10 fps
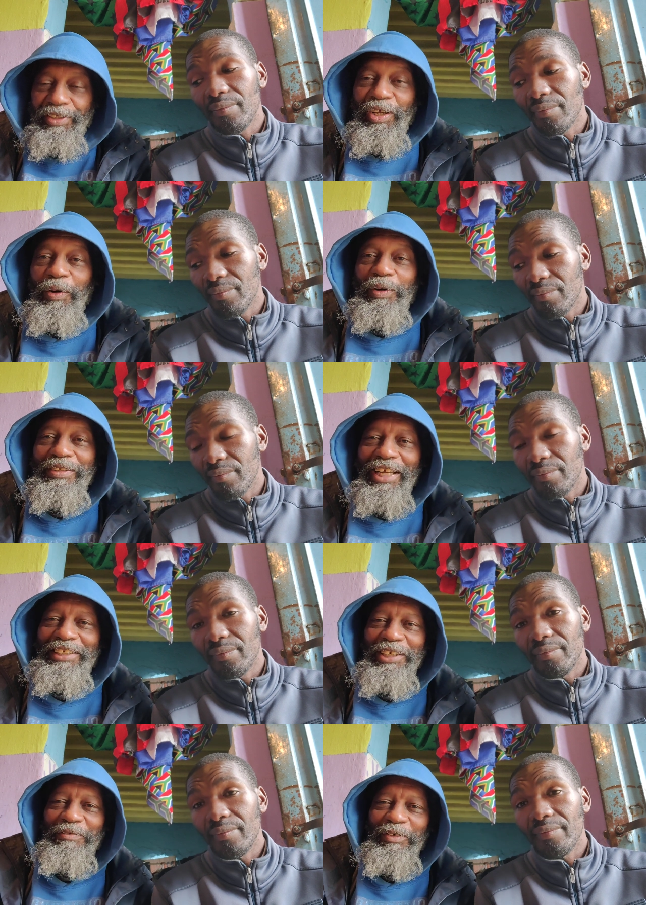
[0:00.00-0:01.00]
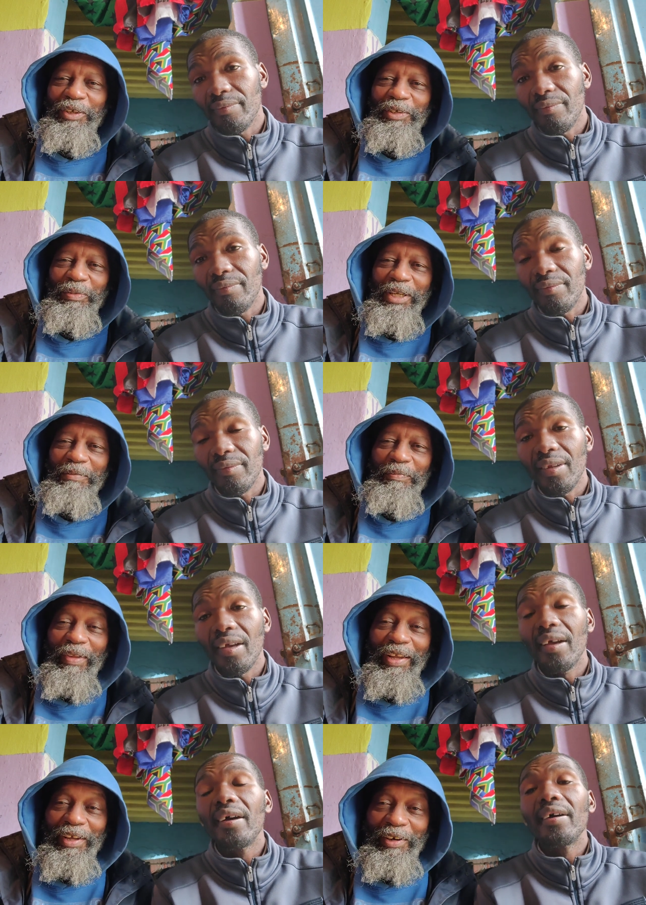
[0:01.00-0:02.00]
Speaker 1: so that's it for this week
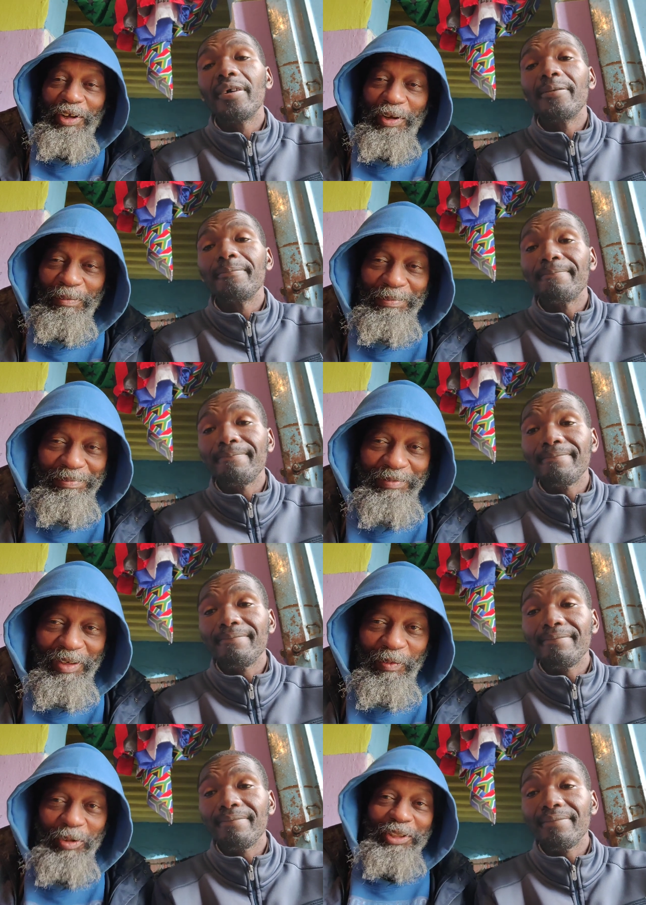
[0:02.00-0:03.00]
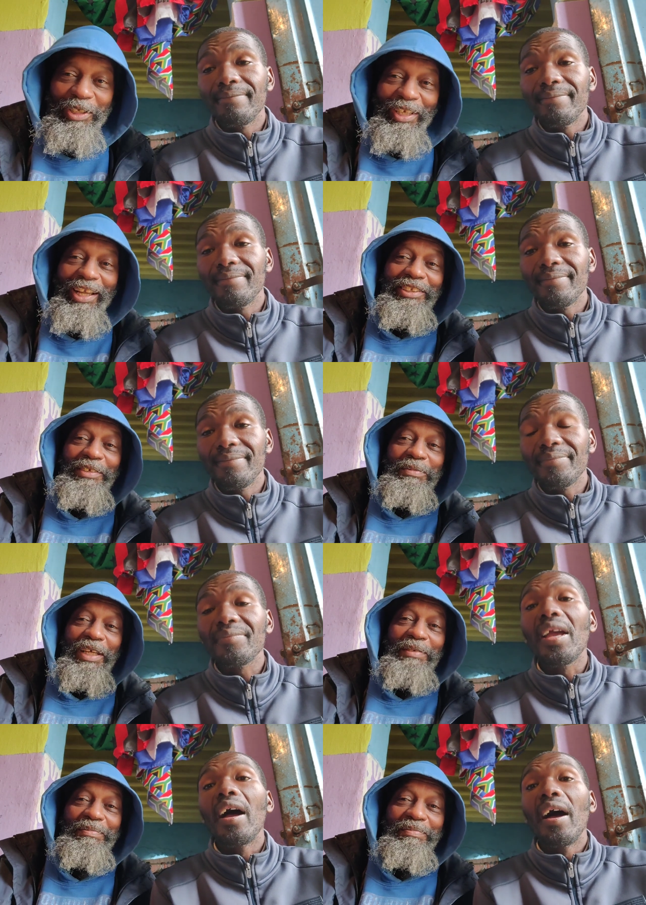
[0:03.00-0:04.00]
and um, we'll see you again
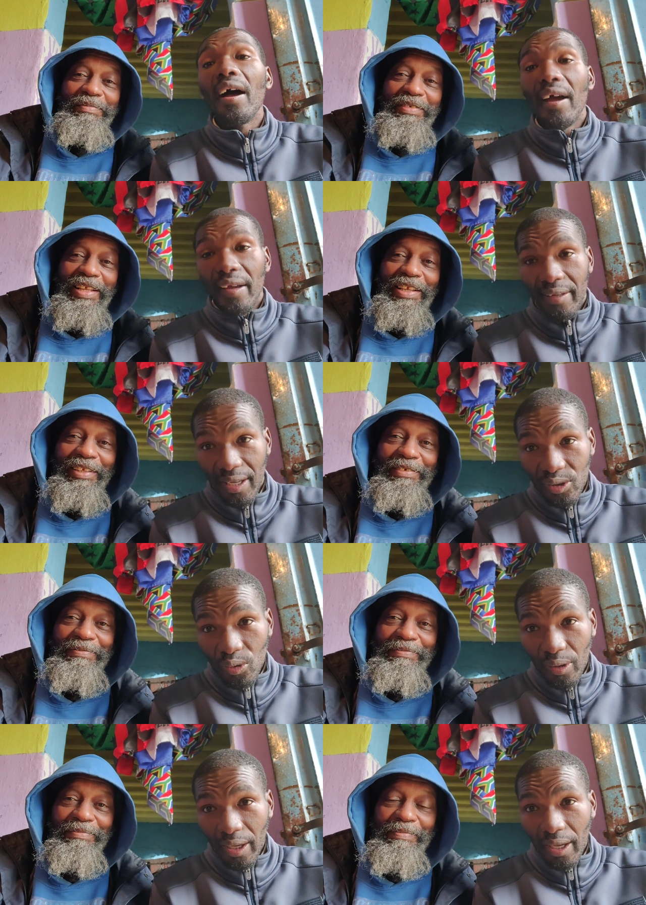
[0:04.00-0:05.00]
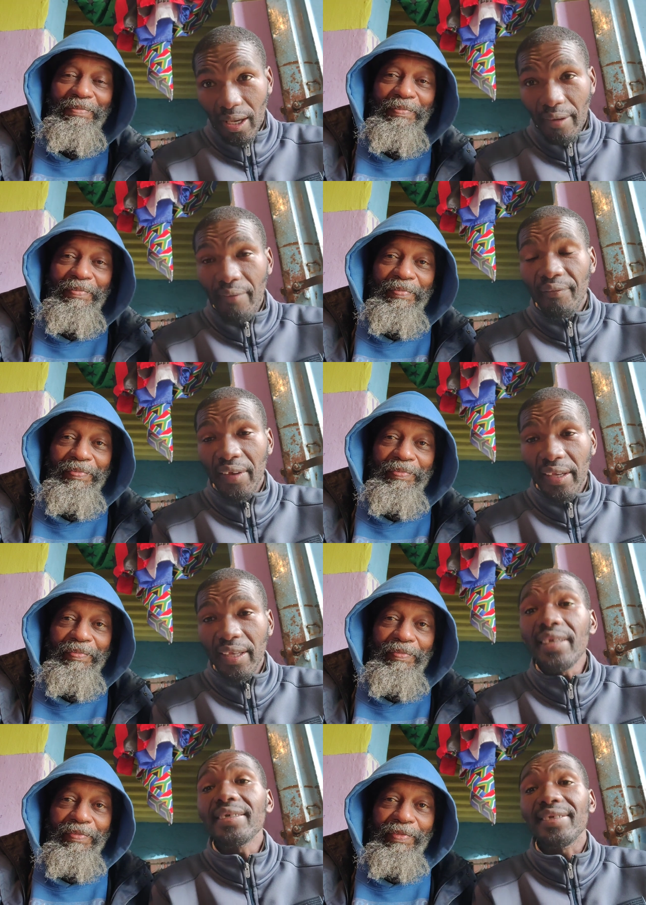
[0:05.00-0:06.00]
sometime
Speaker 2: nantso ke yale
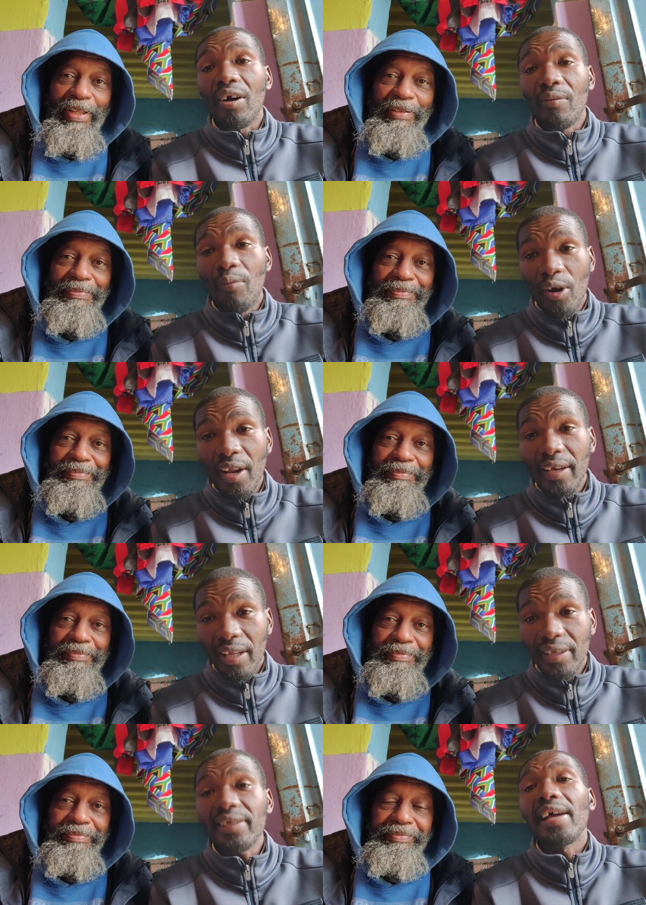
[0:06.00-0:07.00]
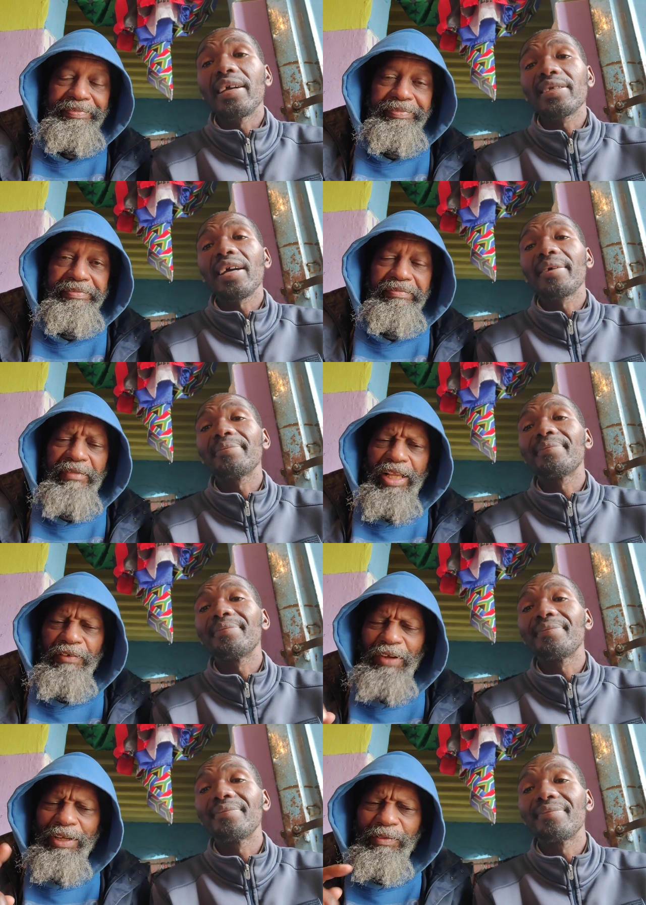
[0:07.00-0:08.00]
veki sawubona
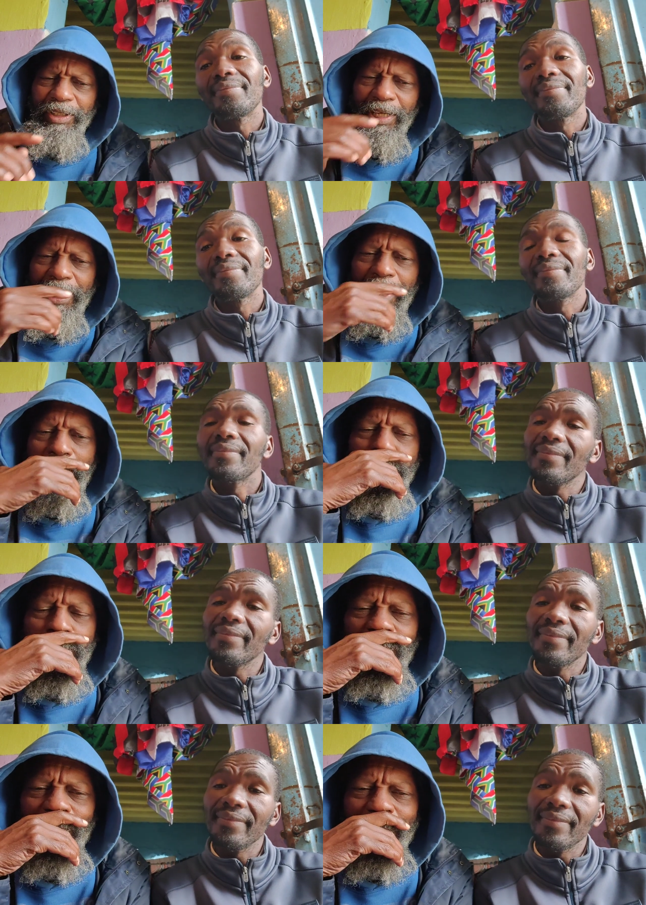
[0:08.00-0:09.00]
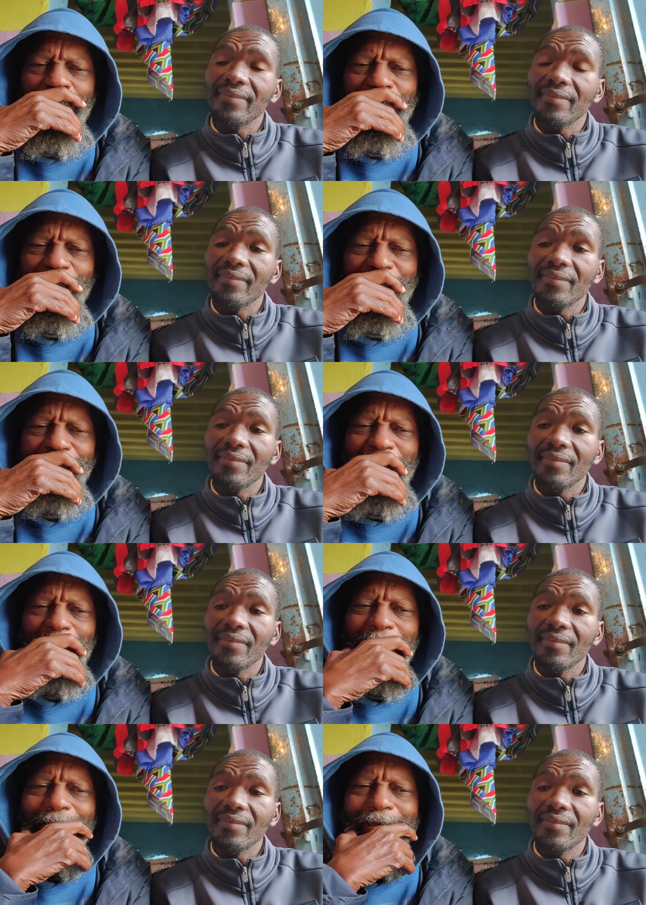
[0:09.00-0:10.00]
Speaker 1: so I don't know if we're going to do this
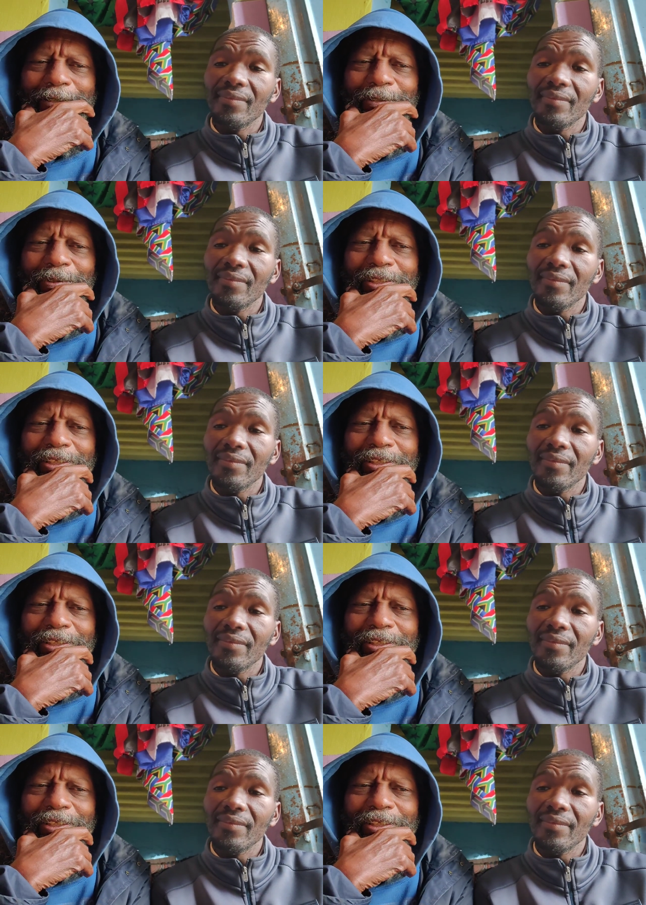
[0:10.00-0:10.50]
maybe i should do